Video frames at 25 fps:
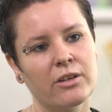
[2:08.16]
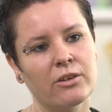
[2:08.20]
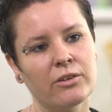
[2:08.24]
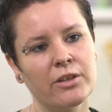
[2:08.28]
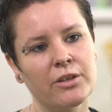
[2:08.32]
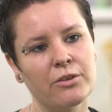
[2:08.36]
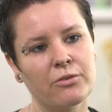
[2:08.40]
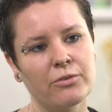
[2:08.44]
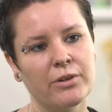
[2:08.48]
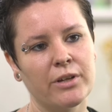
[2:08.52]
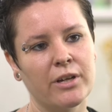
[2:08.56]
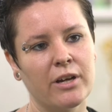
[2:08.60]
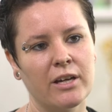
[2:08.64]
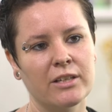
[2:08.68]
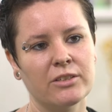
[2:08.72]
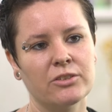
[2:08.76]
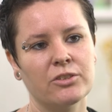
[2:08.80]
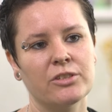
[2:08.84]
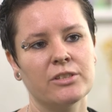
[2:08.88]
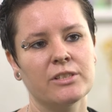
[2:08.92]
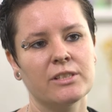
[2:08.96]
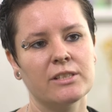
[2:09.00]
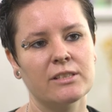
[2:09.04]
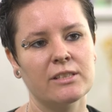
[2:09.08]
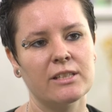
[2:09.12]
the only three
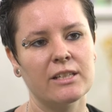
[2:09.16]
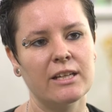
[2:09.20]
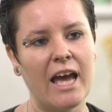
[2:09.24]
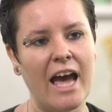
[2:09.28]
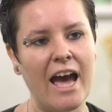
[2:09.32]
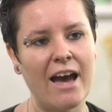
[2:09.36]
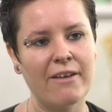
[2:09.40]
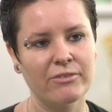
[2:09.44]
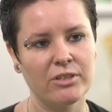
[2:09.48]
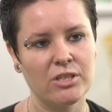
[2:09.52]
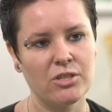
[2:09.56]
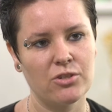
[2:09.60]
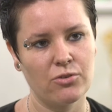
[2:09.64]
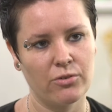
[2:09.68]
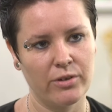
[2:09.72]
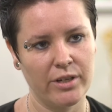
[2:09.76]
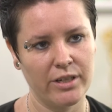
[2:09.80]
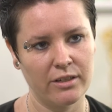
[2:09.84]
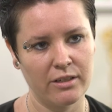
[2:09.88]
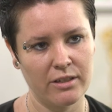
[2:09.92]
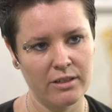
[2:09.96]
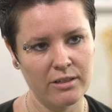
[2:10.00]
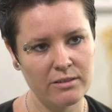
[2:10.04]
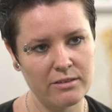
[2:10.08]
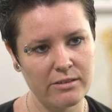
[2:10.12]
countries that haven't
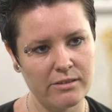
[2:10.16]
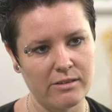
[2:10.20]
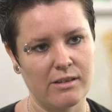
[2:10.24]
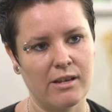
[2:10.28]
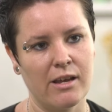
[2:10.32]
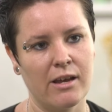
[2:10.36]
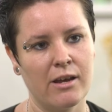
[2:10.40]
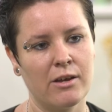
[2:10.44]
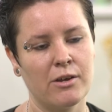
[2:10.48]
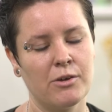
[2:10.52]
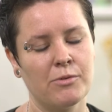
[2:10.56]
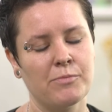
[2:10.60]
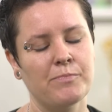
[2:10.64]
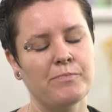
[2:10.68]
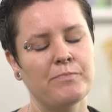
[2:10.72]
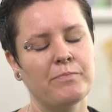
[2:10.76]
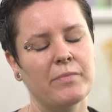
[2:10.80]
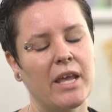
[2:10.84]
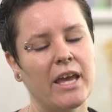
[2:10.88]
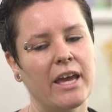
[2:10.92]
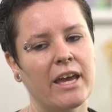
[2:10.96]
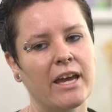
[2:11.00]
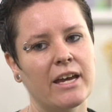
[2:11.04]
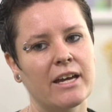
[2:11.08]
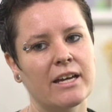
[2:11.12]
joined it, um,
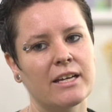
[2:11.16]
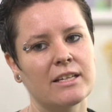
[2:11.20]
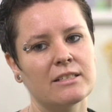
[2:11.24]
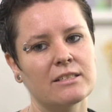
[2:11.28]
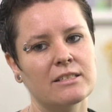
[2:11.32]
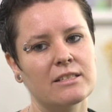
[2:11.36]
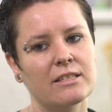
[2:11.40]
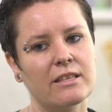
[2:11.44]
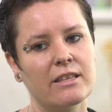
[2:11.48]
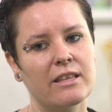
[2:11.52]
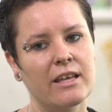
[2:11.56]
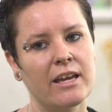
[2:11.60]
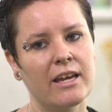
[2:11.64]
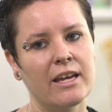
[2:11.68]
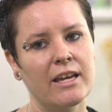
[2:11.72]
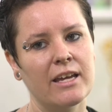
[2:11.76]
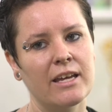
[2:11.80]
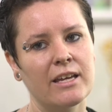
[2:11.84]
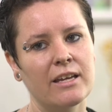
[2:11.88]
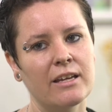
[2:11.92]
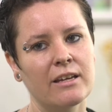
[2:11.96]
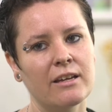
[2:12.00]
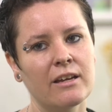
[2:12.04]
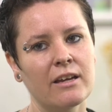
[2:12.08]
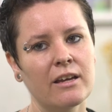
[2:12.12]
and
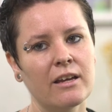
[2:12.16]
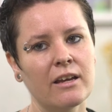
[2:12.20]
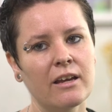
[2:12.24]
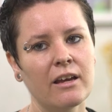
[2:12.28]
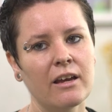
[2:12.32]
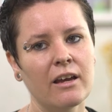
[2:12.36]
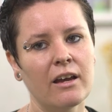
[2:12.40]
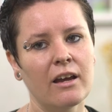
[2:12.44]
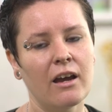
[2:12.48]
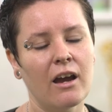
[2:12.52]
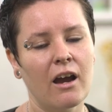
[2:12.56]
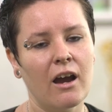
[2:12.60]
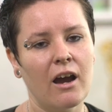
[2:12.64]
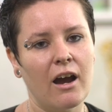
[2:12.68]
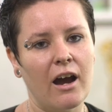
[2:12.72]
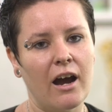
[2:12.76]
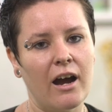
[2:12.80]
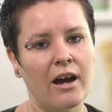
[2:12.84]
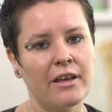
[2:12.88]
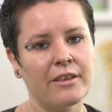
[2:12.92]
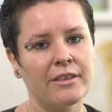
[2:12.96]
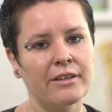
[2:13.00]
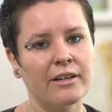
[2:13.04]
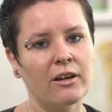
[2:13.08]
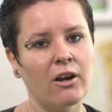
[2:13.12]
they
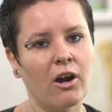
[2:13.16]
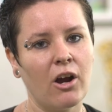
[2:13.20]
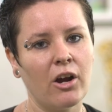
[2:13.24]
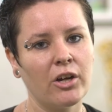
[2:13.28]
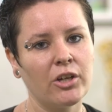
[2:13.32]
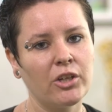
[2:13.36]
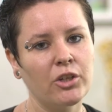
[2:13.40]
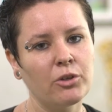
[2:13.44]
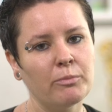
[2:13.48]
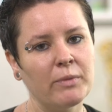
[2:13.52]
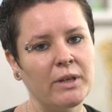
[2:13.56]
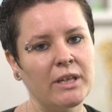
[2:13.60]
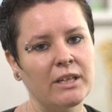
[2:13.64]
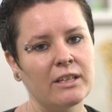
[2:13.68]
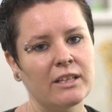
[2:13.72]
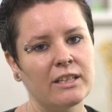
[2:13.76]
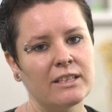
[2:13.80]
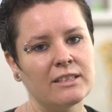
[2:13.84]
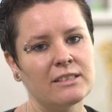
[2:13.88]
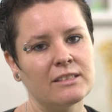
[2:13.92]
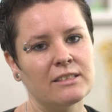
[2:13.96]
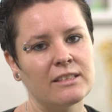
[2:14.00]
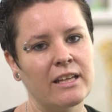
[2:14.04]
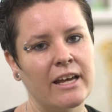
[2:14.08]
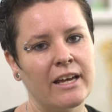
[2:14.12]
uh, their argument
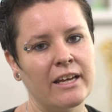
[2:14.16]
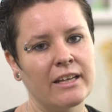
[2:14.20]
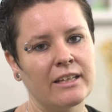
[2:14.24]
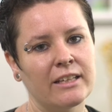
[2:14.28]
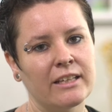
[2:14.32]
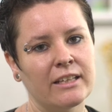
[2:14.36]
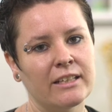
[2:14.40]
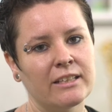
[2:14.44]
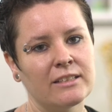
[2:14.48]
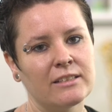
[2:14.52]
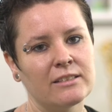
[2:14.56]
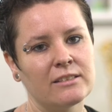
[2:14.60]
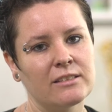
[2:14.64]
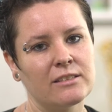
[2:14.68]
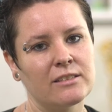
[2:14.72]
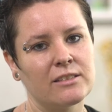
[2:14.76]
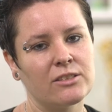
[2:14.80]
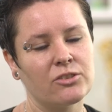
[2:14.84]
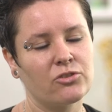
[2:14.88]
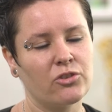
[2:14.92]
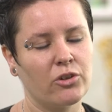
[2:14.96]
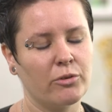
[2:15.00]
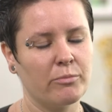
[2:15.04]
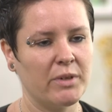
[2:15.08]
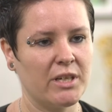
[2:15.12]
is that it is
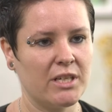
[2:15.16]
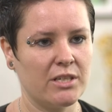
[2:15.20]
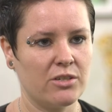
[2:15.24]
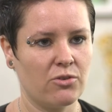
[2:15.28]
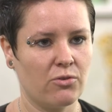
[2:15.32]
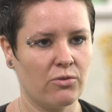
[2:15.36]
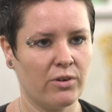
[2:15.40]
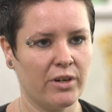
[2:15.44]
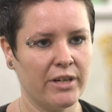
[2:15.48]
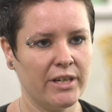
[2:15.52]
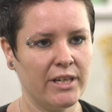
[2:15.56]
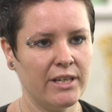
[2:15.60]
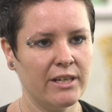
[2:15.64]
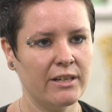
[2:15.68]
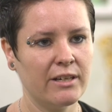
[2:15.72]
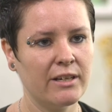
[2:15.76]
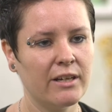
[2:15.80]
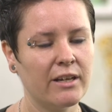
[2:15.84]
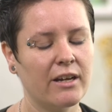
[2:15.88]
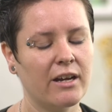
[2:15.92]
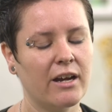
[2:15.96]
discriminatory.